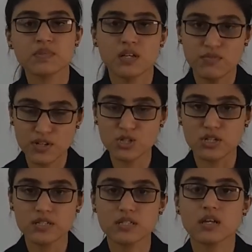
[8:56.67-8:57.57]
which
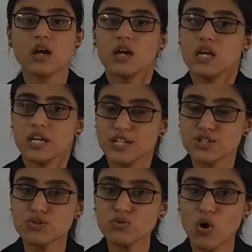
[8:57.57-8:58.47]
is
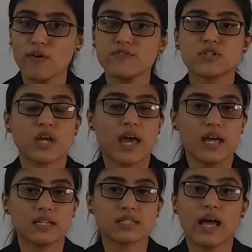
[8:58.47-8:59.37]
issue of
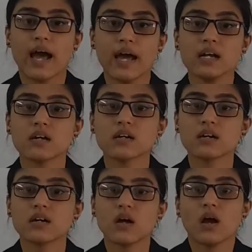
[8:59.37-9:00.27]
shares at
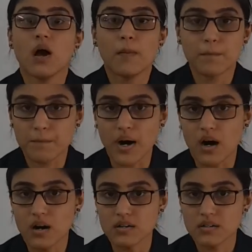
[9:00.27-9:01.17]

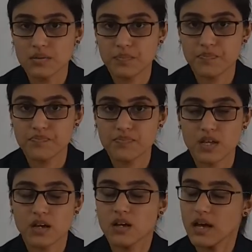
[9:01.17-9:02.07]
par.
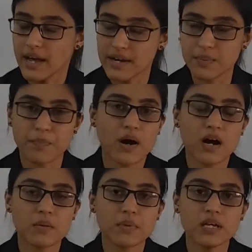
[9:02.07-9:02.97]
At
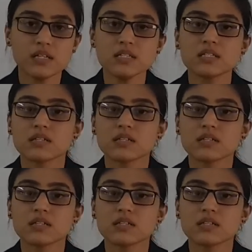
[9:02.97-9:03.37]
par means